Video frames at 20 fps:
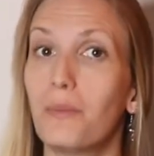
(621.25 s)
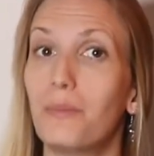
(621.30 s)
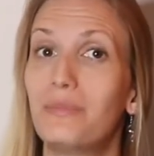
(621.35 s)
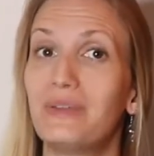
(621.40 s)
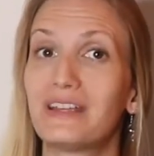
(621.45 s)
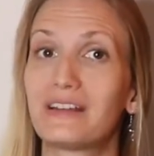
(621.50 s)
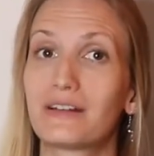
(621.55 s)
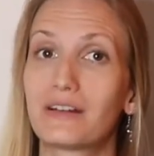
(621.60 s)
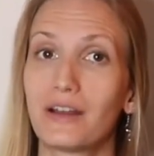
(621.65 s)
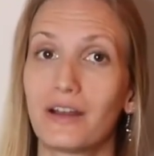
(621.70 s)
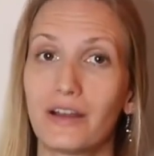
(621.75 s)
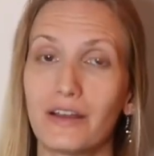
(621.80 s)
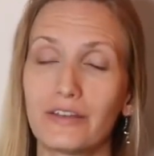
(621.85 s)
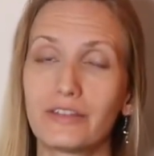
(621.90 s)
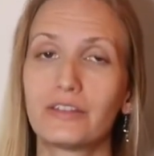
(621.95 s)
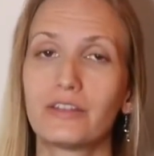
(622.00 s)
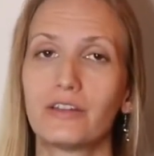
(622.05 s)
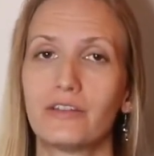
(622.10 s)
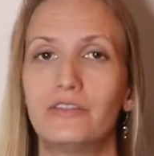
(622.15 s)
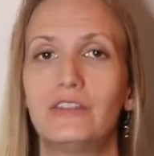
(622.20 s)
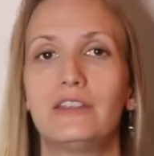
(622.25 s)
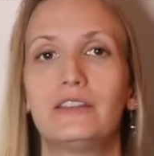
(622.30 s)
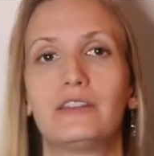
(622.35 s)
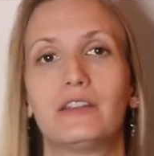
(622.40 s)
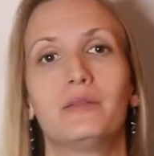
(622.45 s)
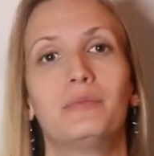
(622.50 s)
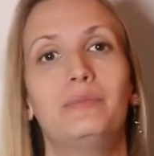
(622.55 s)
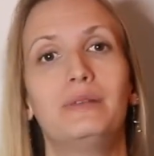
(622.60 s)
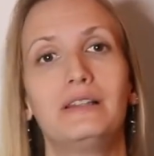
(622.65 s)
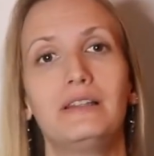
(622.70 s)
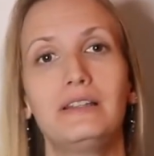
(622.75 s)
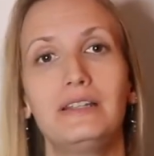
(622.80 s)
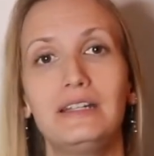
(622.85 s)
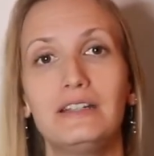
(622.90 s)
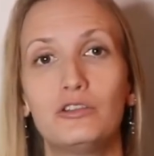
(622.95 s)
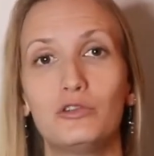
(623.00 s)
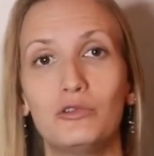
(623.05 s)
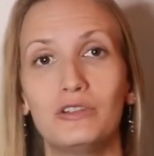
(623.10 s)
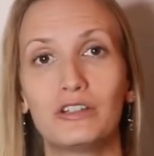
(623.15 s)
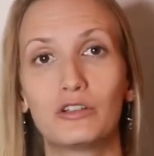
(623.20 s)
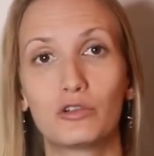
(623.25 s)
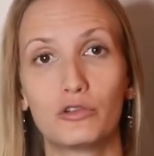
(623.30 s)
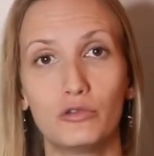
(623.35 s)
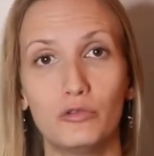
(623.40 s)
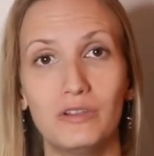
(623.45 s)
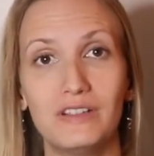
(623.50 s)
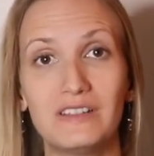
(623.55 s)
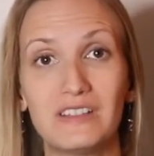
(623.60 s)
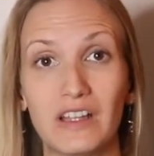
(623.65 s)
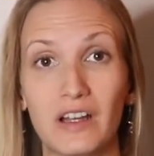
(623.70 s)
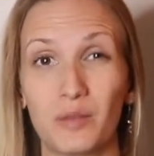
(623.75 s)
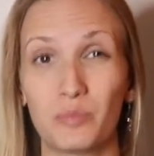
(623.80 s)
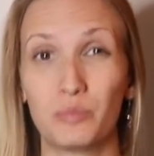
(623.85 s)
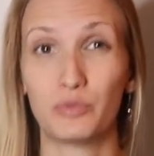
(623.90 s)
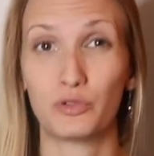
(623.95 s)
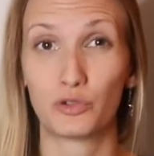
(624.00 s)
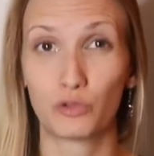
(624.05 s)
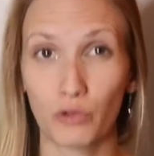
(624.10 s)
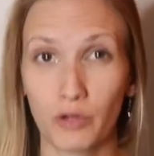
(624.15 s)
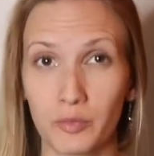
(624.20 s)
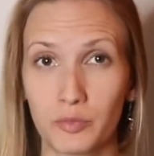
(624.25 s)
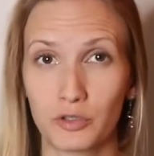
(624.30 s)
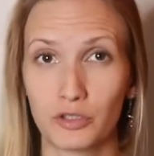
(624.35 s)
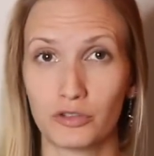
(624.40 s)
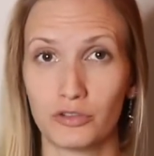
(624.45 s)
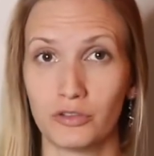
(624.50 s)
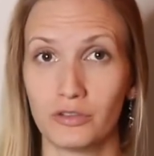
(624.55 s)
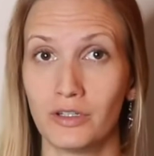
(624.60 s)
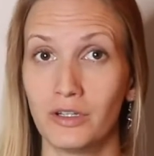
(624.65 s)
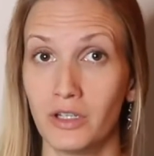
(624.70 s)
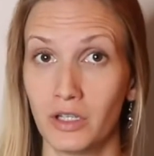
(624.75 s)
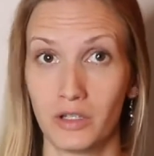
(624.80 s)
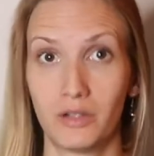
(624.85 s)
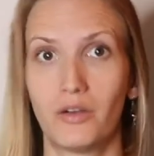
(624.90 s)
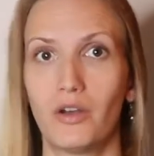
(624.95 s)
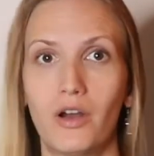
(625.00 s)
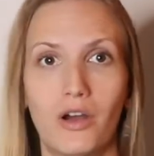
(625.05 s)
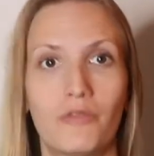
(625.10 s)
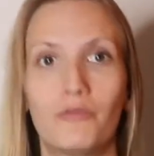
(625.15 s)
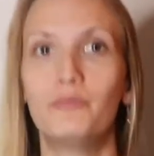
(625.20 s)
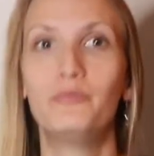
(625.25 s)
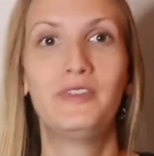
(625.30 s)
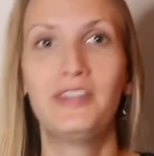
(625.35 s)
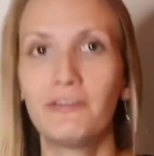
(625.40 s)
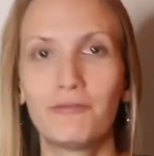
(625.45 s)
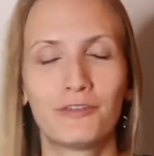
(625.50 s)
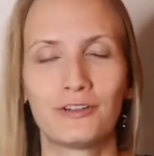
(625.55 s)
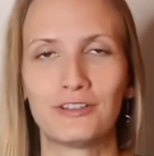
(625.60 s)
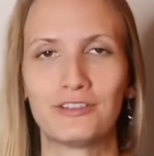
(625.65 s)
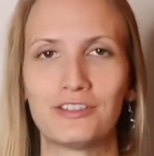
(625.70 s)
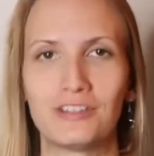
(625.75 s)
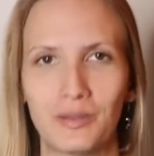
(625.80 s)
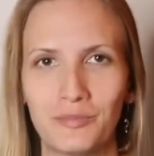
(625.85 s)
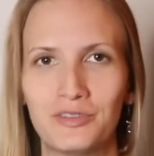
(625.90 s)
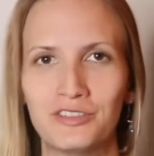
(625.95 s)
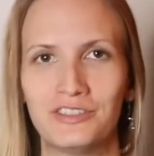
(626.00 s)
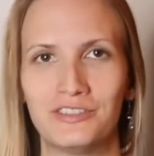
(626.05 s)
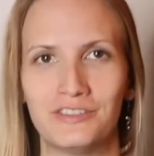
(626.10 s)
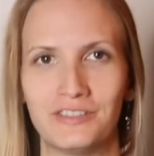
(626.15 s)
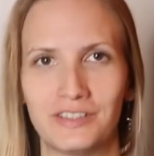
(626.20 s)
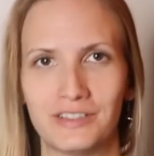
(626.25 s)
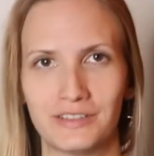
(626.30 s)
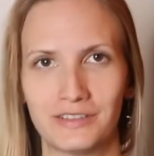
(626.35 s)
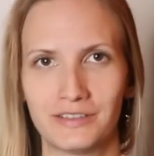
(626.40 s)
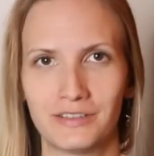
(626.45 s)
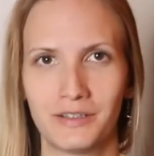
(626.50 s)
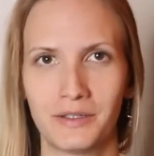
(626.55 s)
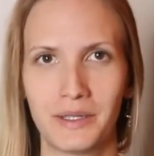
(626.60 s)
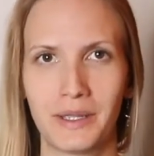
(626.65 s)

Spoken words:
because of this ability to increase absorption of different substances,